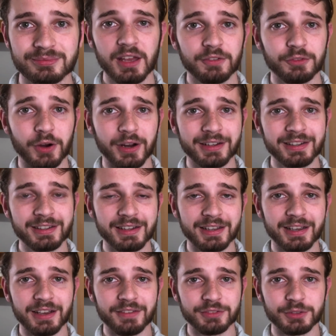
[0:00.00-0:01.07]
Frankly, I
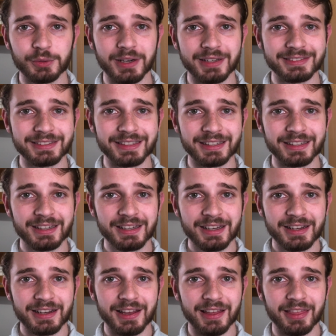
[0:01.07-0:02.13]
have no idea,
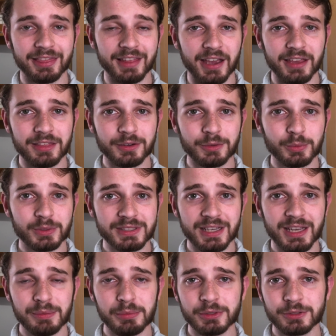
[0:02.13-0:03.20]
and neither was I
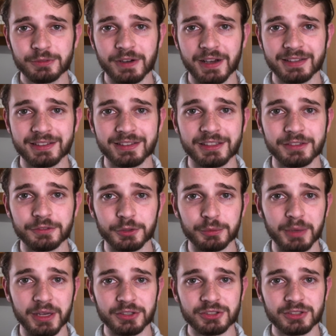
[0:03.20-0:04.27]
able to find any
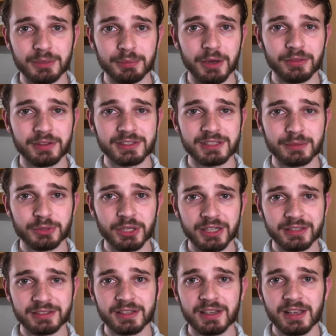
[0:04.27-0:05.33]
information about the
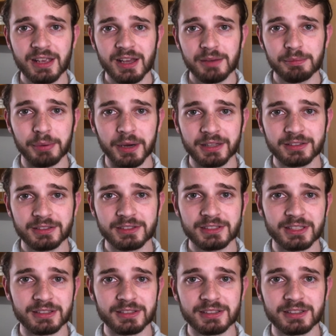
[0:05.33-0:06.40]
subject, but
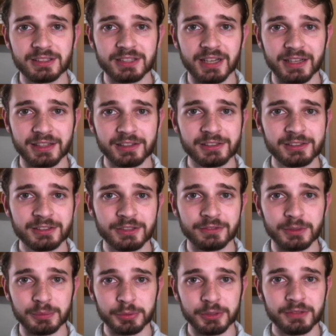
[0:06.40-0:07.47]
since the titles of
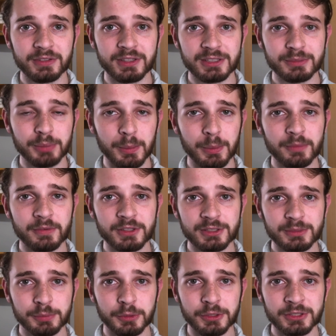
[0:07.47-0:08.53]
the previous
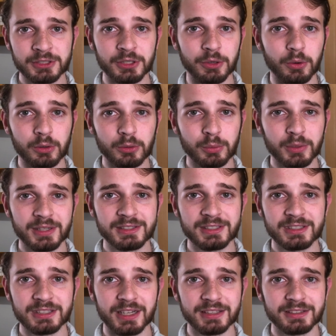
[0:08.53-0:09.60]
Bobiverse books
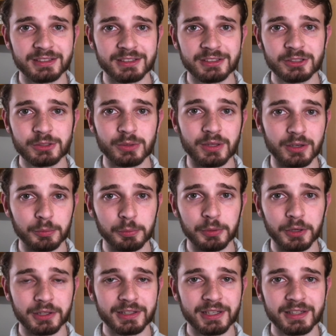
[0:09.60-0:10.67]
always tied into their
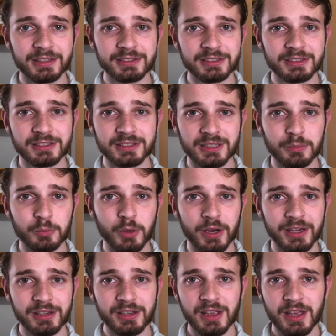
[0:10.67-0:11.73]
plotlines in some
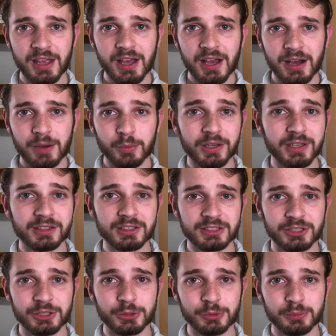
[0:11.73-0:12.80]
way, we can
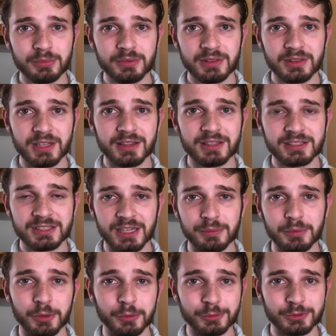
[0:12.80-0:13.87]
assume that the
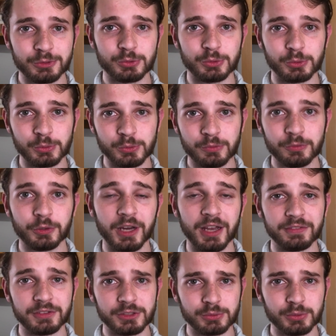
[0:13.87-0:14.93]
same holds true for
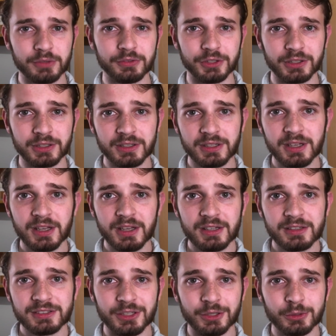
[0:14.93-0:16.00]
Heaven's River.
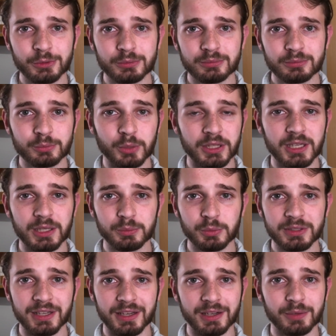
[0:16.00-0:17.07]
So what can we
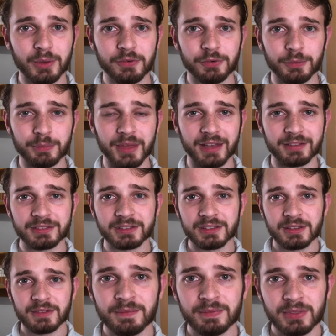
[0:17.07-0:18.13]
take away from that?
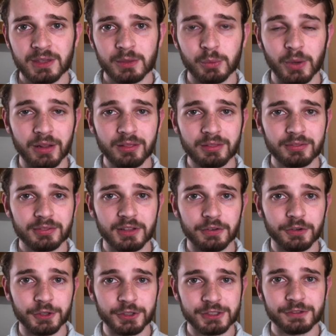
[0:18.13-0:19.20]
Well, the
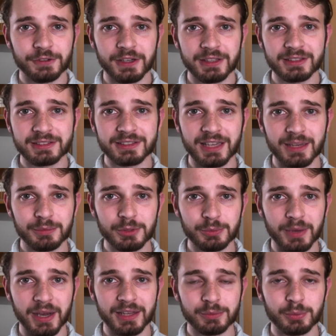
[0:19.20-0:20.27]
first thing that came to
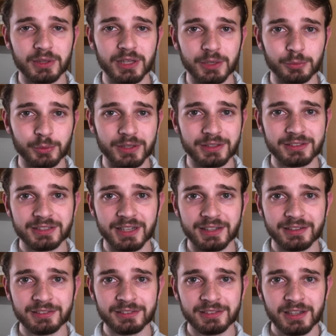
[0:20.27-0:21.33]
mind when I read the
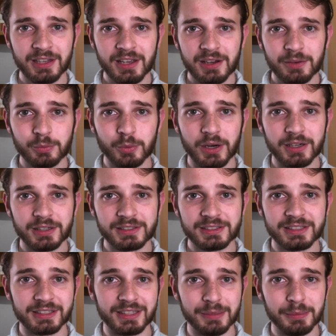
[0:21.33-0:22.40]
title was
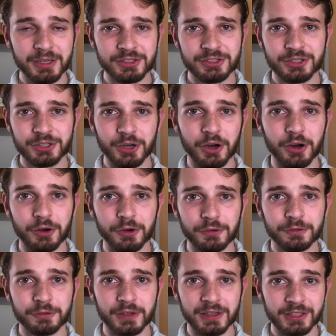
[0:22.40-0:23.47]
an image
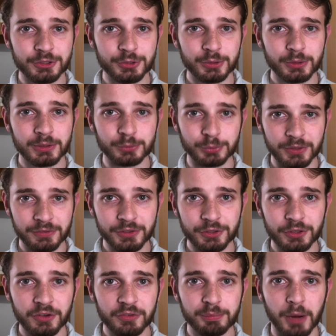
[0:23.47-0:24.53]
of a literal river
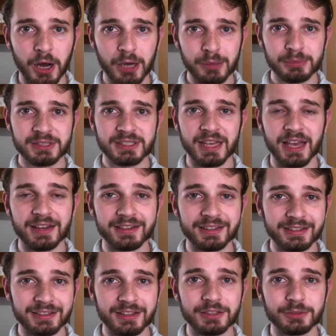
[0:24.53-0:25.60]
of Bobs heading
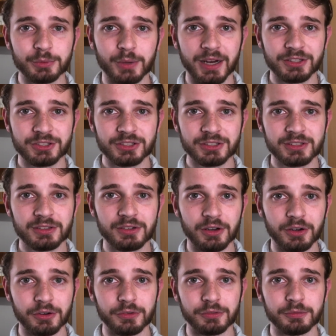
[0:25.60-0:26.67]
in the direction
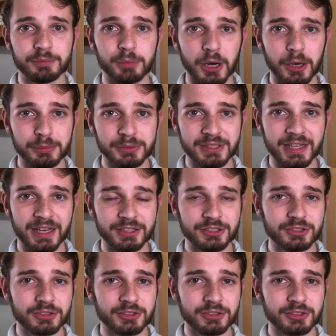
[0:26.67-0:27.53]
of Bob's last